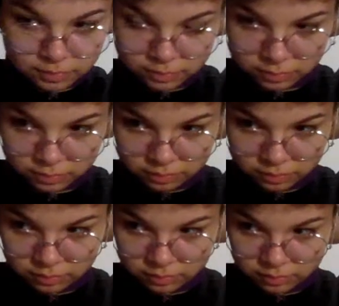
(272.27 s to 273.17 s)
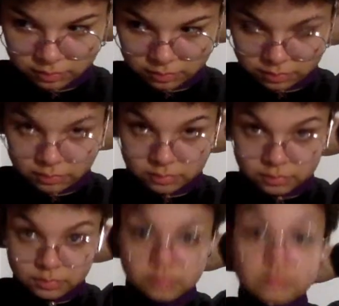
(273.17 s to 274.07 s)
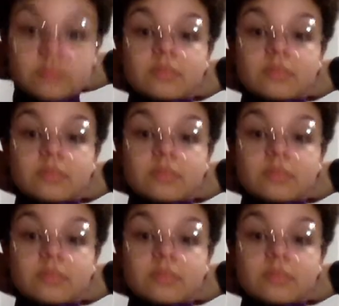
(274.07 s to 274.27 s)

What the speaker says: [no speech]